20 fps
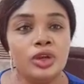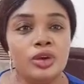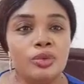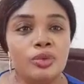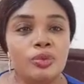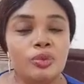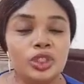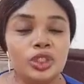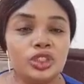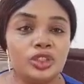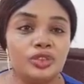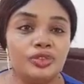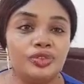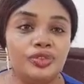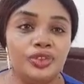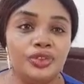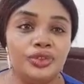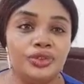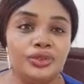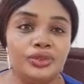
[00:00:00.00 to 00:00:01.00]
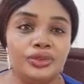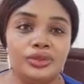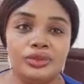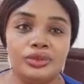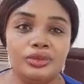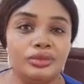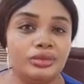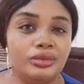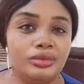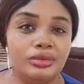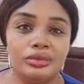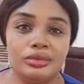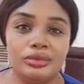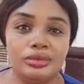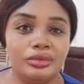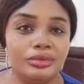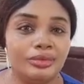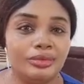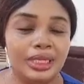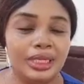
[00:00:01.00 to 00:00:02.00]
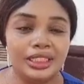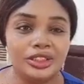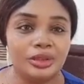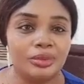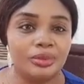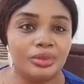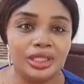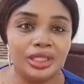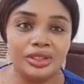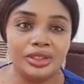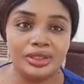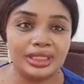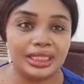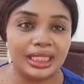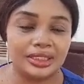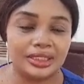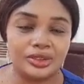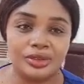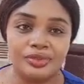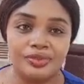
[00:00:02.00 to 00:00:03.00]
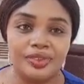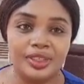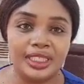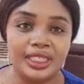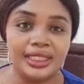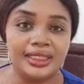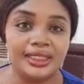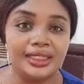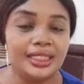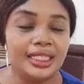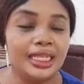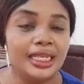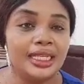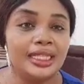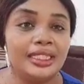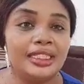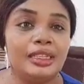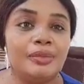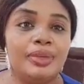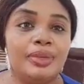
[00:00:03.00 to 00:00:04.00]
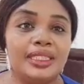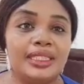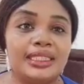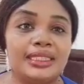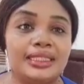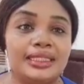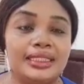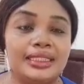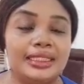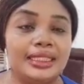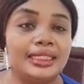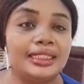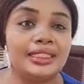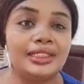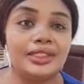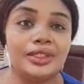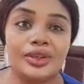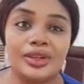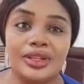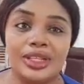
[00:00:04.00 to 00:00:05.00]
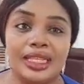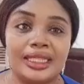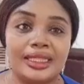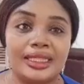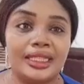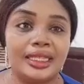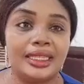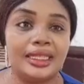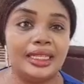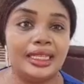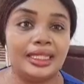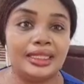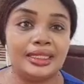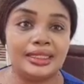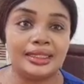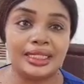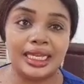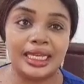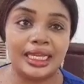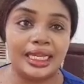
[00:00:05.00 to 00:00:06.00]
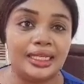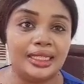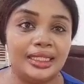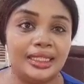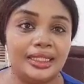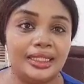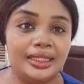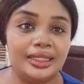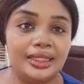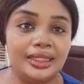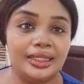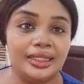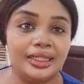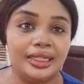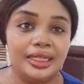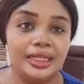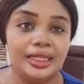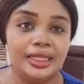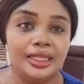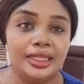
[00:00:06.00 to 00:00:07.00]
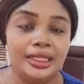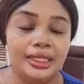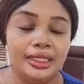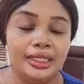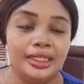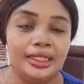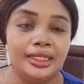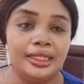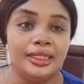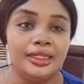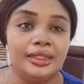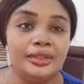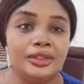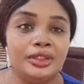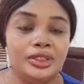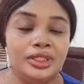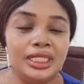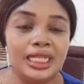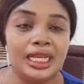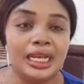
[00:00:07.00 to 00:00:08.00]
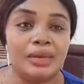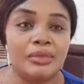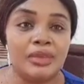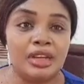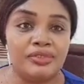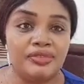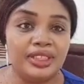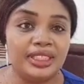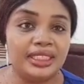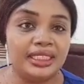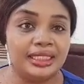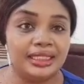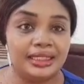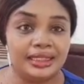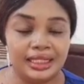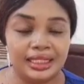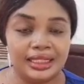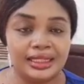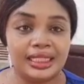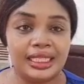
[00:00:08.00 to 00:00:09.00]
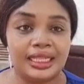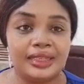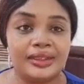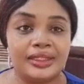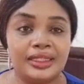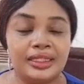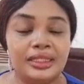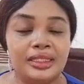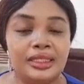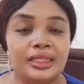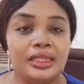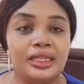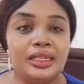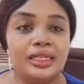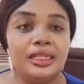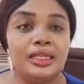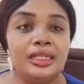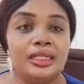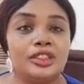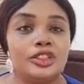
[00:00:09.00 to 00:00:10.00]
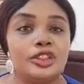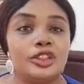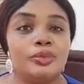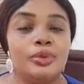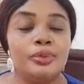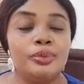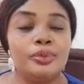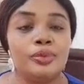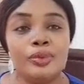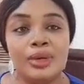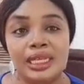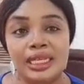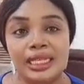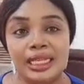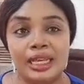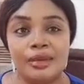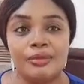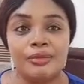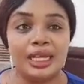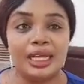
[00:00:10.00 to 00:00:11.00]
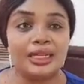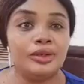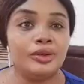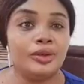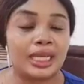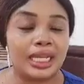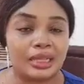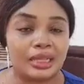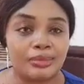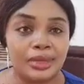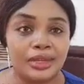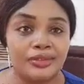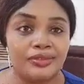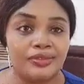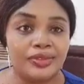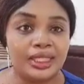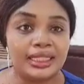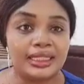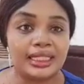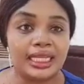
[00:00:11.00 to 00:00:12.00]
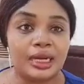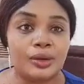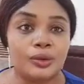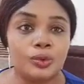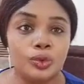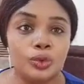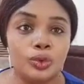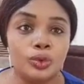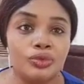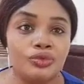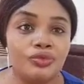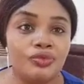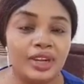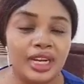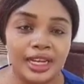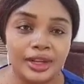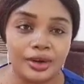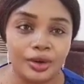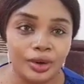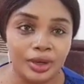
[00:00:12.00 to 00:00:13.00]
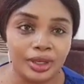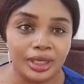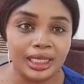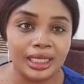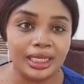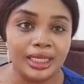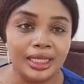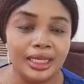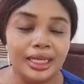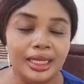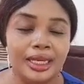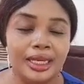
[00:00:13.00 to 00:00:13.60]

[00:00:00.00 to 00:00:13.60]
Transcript: Most of you, when somebody looks at your face, the person sees another thing entirely. You see how my face is glittering? Some people, when a man looks at my face, I will look very ugly.